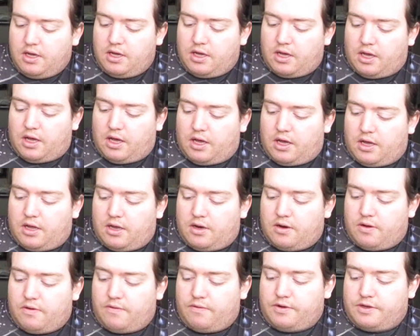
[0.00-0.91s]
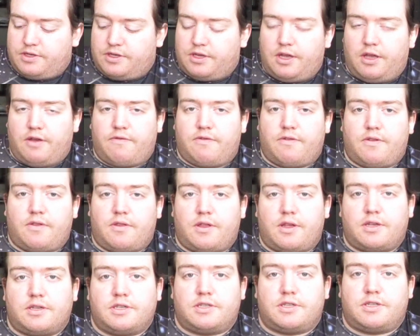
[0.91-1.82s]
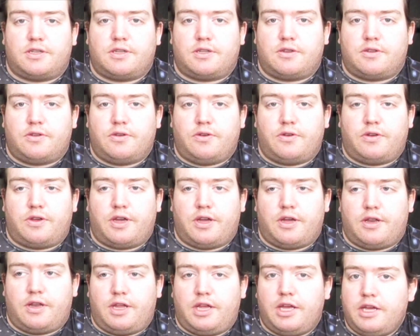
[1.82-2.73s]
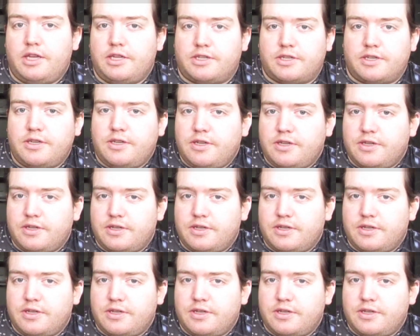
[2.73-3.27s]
And obviously if things do get heated